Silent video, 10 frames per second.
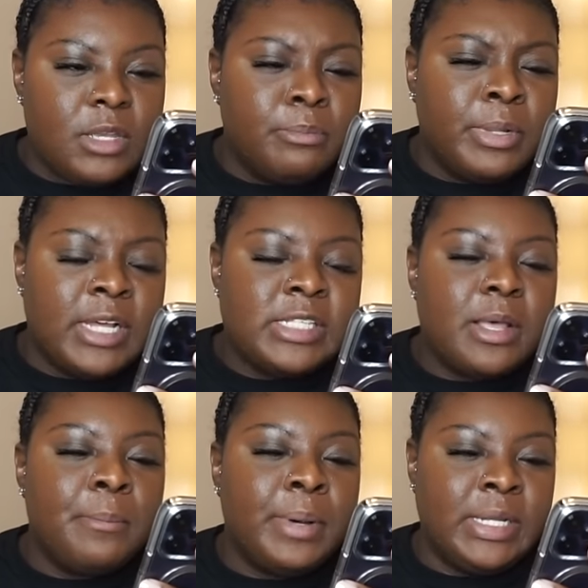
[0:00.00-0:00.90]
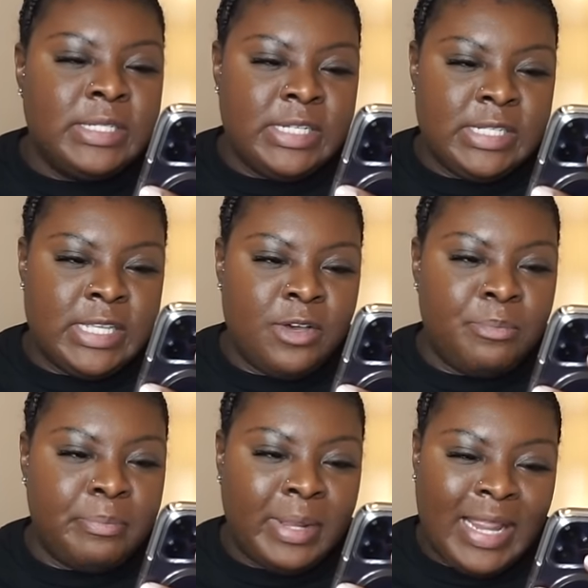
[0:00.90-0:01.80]
plus button
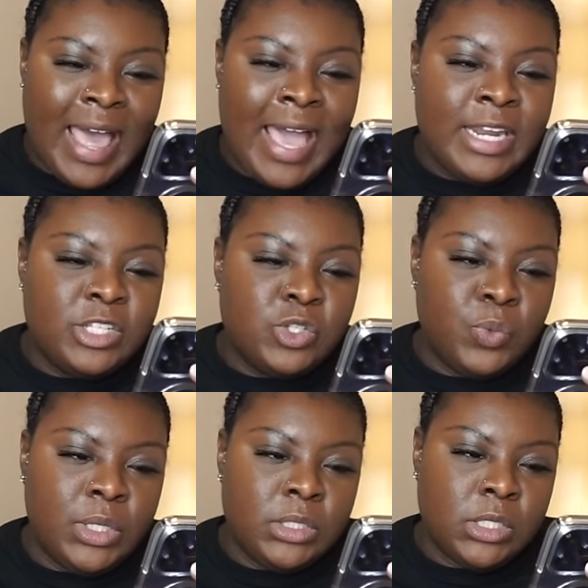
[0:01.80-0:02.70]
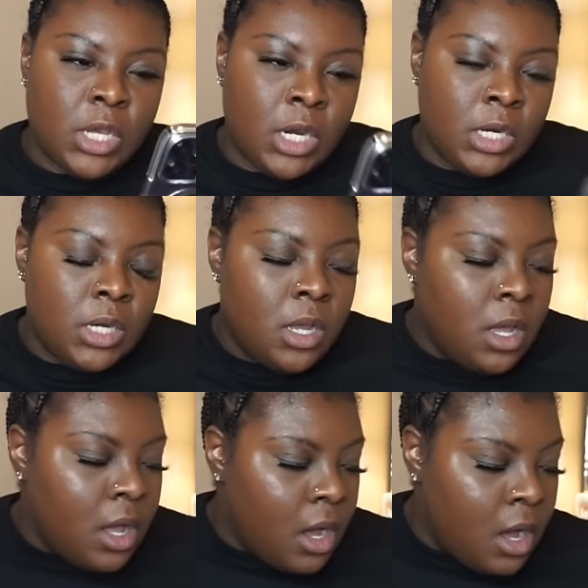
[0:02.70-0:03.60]
detail plaid tweed skirt,
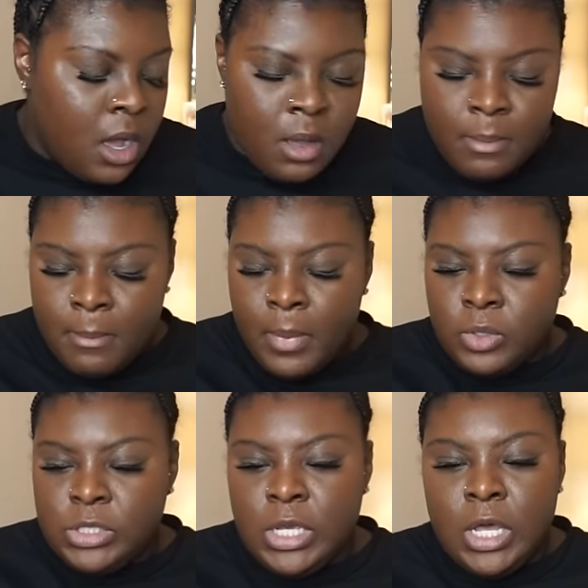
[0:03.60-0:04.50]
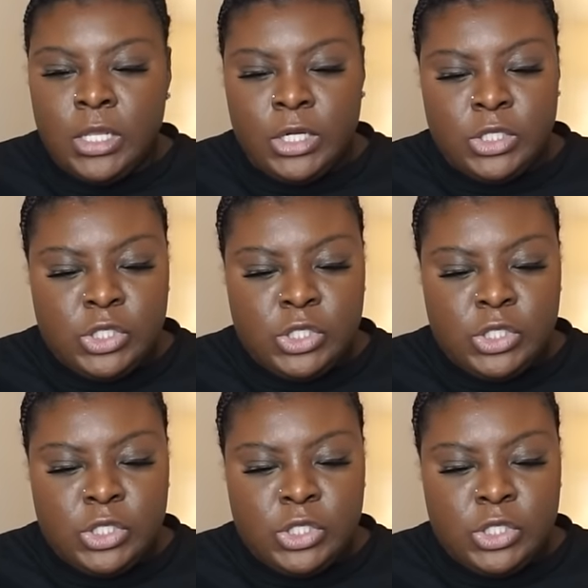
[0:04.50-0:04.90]
multicolor.